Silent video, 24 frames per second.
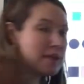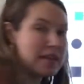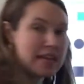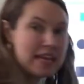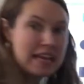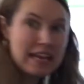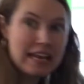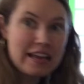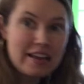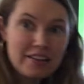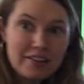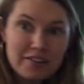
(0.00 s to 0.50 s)

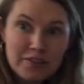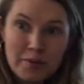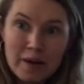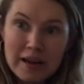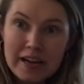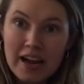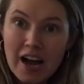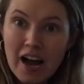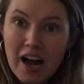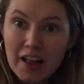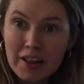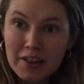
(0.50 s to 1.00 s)
B. So I
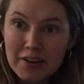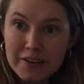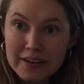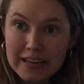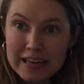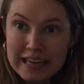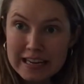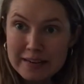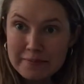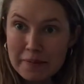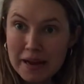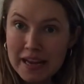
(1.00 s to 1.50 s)
colored
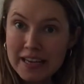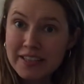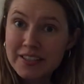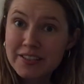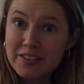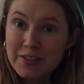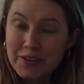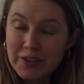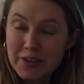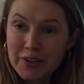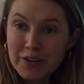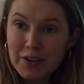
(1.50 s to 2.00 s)
in my
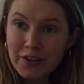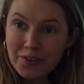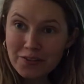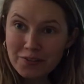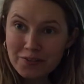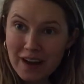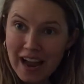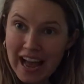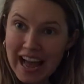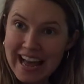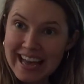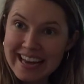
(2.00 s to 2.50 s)
circle
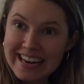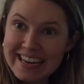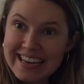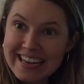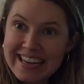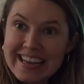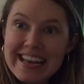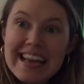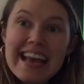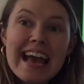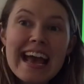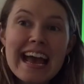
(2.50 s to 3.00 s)
red
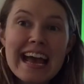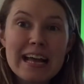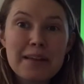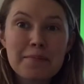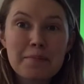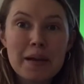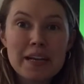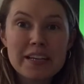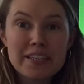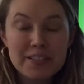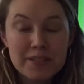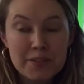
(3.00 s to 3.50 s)
and
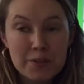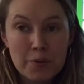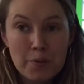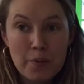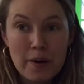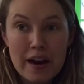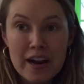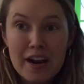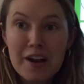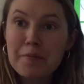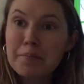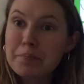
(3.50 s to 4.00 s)
my
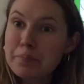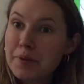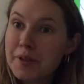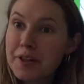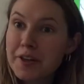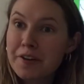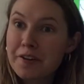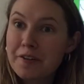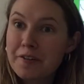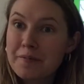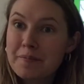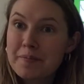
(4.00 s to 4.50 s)
square
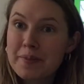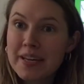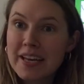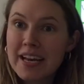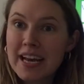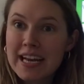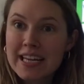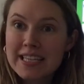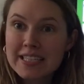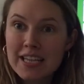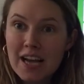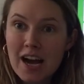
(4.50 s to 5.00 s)
blue
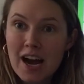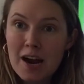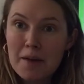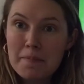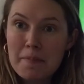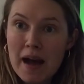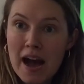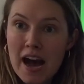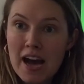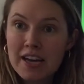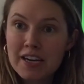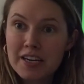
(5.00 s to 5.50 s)
because our
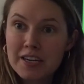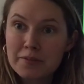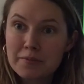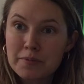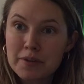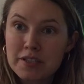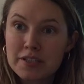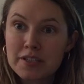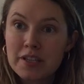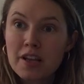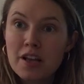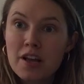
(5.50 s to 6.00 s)
pattern
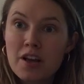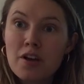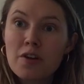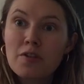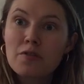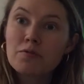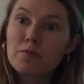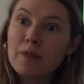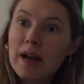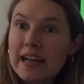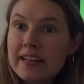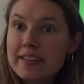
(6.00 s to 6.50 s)
was
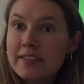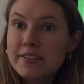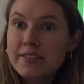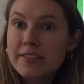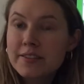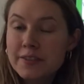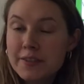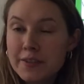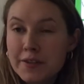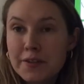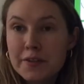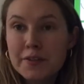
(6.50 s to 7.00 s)
Red
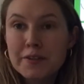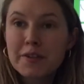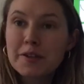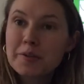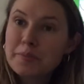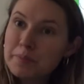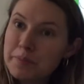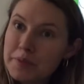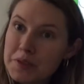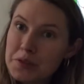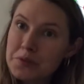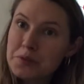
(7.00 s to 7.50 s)

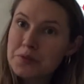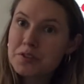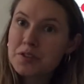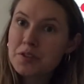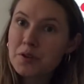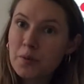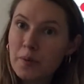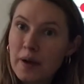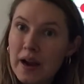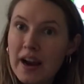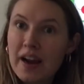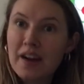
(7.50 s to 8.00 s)
circle, blue
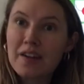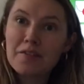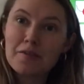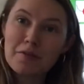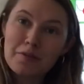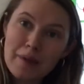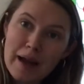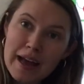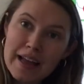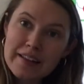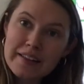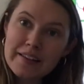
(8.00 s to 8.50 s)
square.
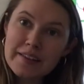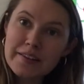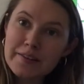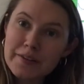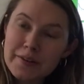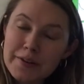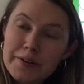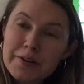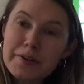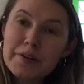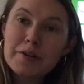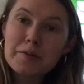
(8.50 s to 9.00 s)
Red
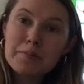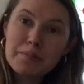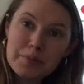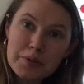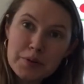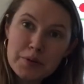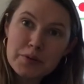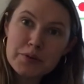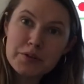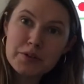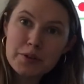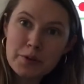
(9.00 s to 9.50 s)
circle,
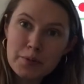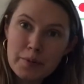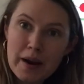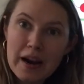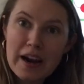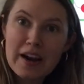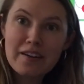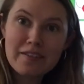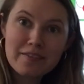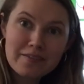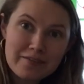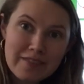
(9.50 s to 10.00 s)
blue
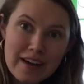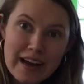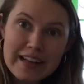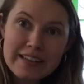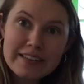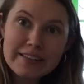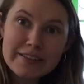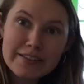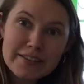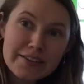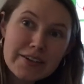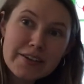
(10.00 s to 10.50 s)
square. Red
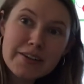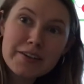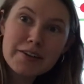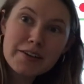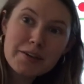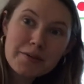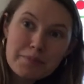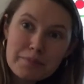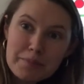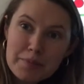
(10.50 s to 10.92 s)
circle,